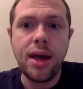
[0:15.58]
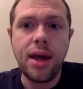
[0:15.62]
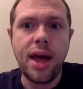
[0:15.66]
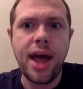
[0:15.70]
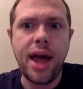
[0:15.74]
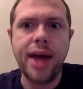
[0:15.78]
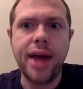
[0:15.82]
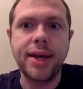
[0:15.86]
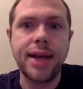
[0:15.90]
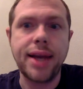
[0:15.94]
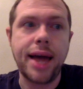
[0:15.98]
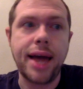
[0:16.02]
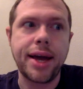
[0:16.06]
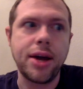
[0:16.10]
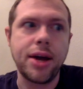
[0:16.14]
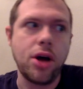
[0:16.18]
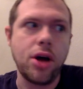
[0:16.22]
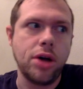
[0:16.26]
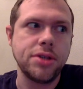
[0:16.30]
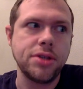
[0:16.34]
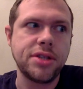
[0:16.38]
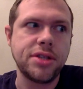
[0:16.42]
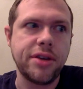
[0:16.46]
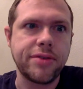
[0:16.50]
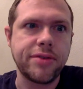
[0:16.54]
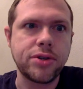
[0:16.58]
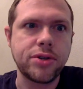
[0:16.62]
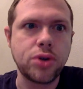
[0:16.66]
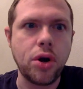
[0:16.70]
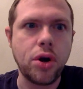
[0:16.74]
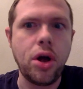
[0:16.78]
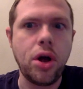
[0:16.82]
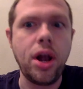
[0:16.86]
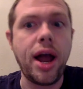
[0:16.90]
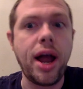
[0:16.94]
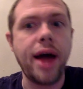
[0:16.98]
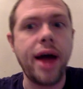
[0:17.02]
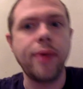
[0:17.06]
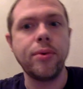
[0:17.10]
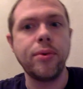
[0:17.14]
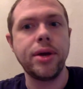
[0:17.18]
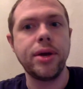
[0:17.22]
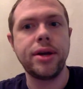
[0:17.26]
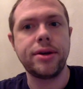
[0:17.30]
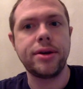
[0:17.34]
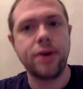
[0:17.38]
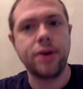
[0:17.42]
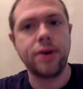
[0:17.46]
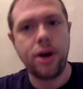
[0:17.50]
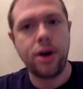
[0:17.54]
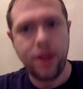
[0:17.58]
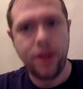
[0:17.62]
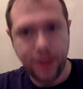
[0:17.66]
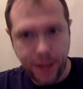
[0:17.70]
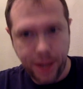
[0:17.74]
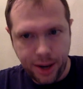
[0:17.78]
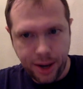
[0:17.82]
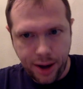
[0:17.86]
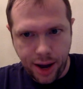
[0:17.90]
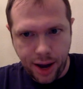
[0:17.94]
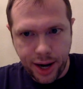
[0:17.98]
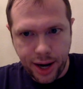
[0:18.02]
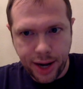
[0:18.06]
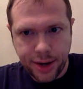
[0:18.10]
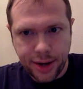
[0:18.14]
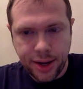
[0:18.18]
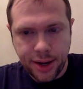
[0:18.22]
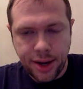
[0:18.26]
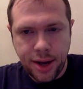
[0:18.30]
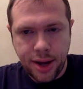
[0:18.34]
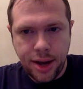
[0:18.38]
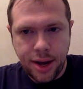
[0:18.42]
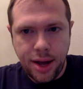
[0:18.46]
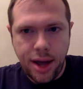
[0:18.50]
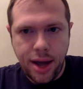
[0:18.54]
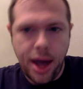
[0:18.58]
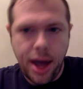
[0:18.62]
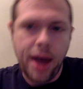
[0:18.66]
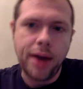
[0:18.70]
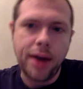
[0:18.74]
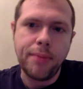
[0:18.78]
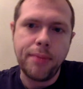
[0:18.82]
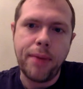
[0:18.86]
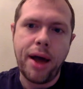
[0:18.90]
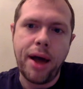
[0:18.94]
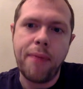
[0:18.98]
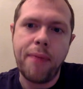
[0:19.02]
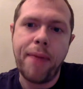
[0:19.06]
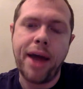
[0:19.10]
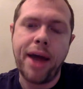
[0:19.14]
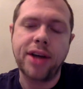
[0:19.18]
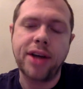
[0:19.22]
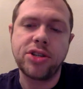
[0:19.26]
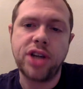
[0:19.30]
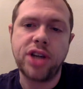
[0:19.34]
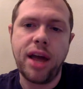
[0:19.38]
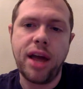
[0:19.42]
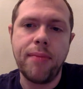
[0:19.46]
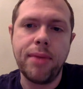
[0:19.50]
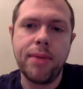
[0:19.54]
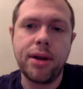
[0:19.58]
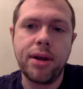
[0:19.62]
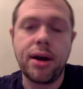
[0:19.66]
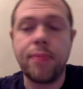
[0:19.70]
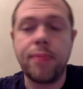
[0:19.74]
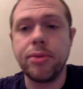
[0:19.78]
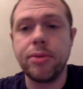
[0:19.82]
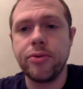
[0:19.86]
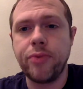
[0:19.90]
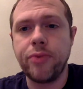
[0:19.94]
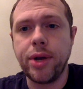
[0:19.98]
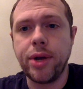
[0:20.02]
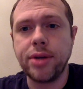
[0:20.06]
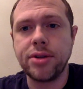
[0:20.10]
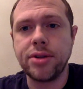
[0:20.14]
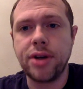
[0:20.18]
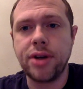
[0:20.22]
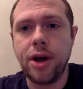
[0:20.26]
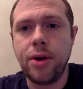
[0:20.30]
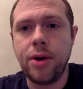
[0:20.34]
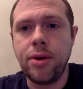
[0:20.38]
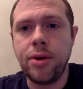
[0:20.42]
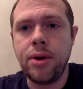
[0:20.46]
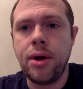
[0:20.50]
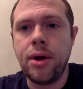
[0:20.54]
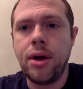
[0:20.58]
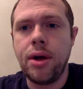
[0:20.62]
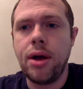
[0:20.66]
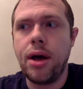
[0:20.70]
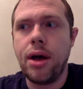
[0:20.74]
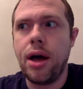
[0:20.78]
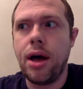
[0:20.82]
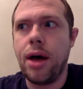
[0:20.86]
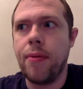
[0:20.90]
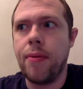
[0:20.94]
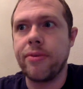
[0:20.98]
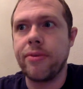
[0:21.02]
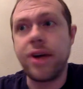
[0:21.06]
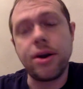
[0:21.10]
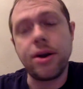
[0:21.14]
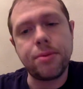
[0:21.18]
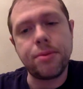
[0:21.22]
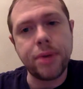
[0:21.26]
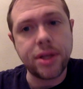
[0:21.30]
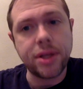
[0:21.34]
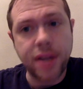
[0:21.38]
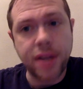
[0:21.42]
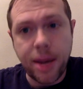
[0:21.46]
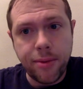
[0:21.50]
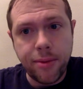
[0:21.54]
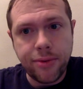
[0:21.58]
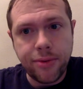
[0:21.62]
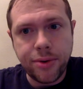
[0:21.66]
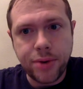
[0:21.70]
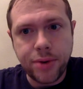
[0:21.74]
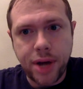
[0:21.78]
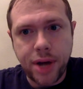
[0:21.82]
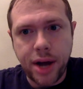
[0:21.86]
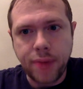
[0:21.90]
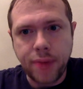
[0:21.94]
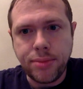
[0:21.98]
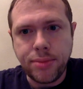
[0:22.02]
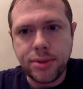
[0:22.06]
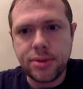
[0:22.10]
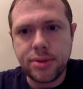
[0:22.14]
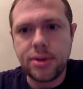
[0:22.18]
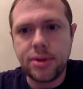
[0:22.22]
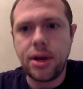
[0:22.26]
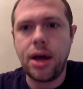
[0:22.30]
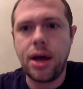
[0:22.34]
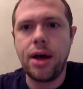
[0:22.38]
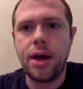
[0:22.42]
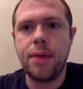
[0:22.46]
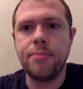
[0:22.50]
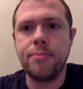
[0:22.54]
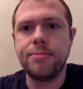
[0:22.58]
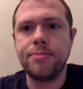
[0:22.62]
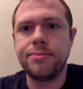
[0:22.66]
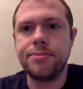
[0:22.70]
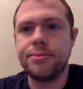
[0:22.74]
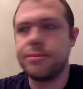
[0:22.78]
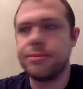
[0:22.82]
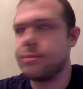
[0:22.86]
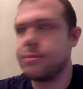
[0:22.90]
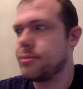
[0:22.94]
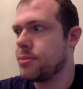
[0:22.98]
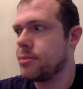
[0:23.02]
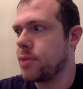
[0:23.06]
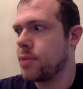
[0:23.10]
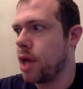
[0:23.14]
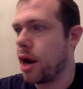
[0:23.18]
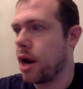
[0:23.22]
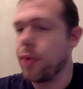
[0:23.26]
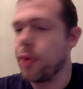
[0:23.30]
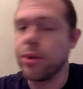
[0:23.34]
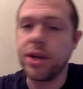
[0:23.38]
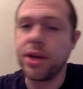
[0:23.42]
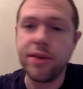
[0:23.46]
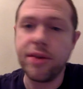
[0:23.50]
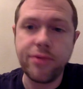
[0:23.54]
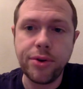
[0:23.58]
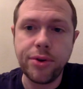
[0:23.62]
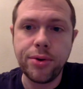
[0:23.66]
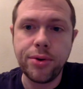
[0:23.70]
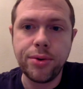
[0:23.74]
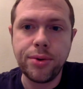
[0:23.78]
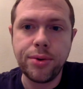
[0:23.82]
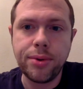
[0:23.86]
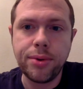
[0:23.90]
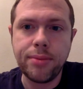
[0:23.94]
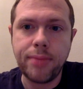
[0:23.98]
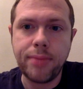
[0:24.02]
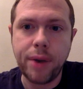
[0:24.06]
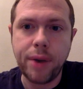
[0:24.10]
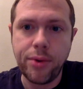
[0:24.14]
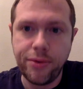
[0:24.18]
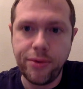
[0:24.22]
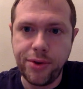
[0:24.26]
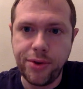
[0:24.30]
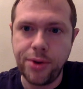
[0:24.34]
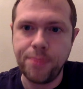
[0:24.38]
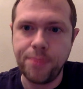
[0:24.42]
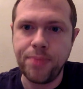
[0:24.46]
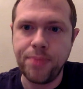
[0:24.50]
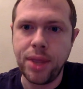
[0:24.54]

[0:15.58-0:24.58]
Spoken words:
And lacking all self-control, I went all in on it. And my package came in a couple of weeks ago. I've gotten to play the game a few times. Thought I would give you my review.